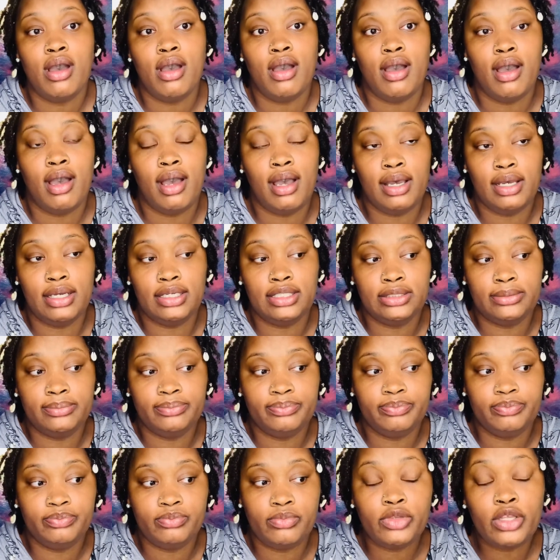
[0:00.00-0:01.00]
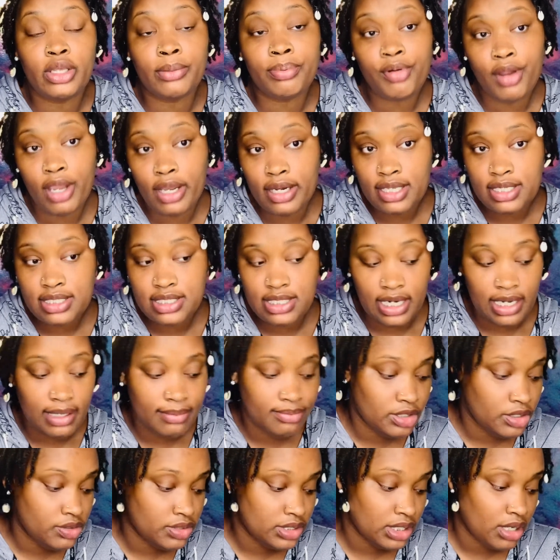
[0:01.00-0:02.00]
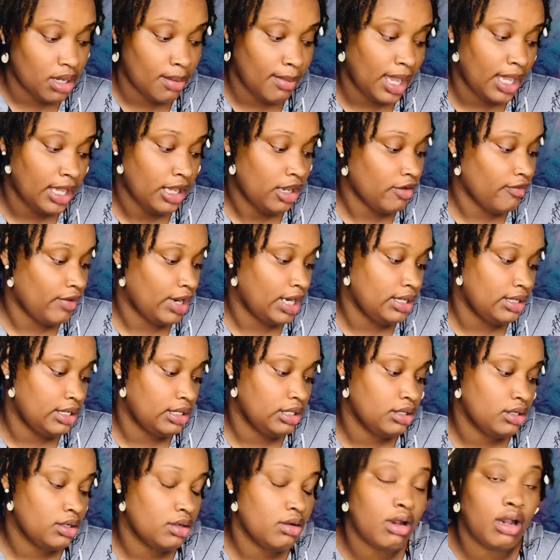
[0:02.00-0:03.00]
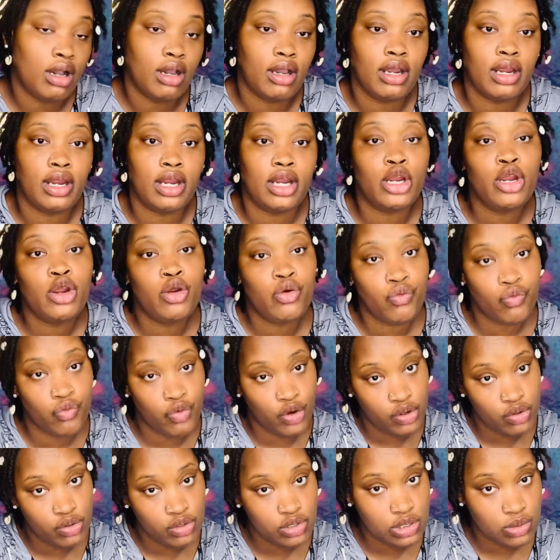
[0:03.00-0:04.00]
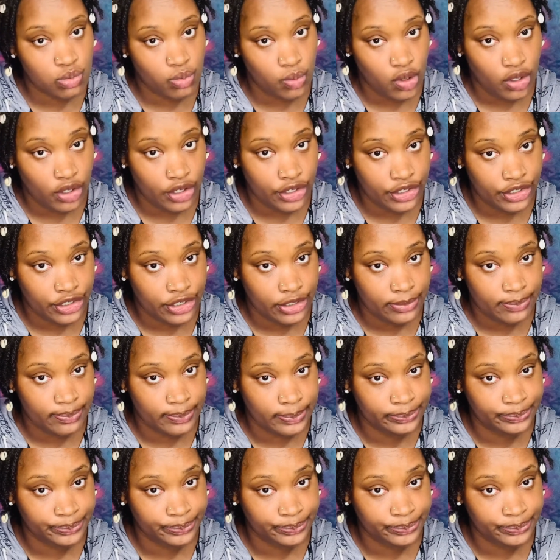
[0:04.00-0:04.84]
the products that I'm using in my hair right now are rose water.